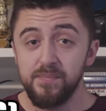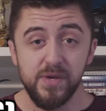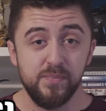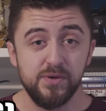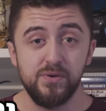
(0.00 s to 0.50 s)

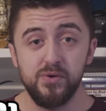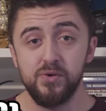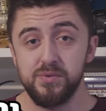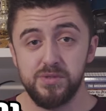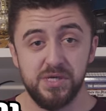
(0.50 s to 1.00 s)
People
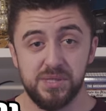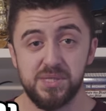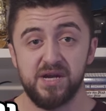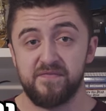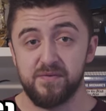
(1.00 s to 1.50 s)
who just
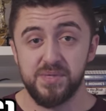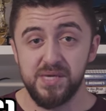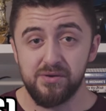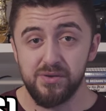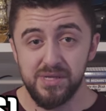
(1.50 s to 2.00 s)
start from
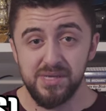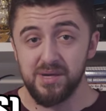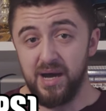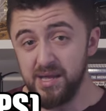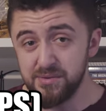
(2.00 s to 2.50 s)
zero, they need
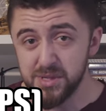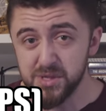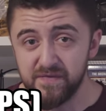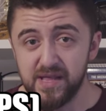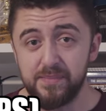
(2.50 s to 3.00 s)
hundreds
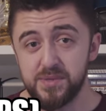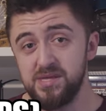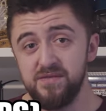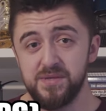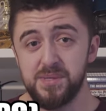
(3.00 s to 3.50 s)
of laps
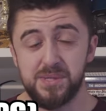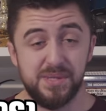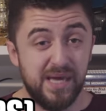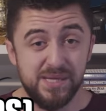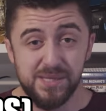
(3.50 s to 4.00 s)
and even
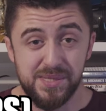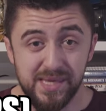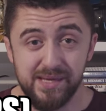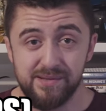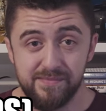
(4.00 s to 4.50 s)
then
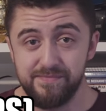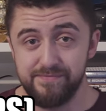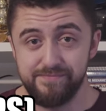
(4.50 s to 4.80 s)
still,